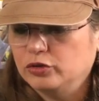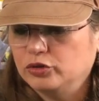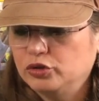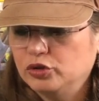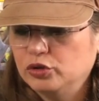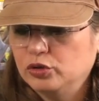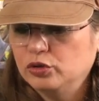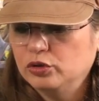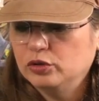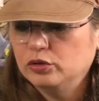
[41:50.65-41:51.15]

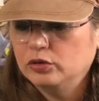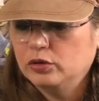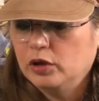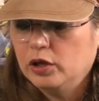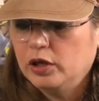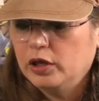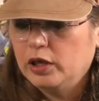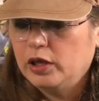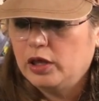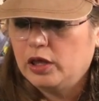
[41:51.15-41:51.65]
2,
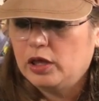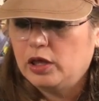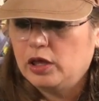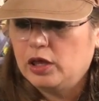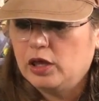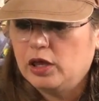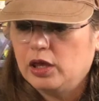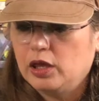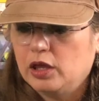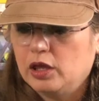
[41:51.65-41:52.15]

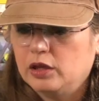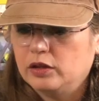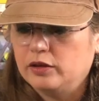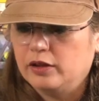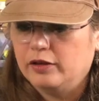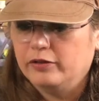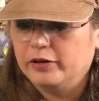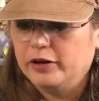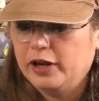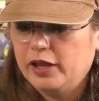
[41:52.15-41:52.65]
and
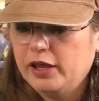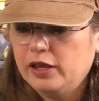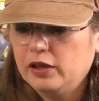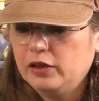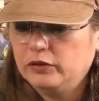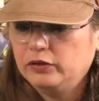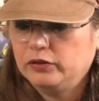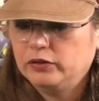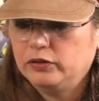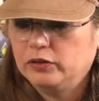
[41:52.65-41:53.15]
there it
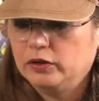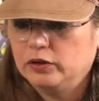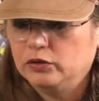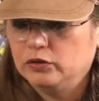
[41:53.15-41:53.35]
is.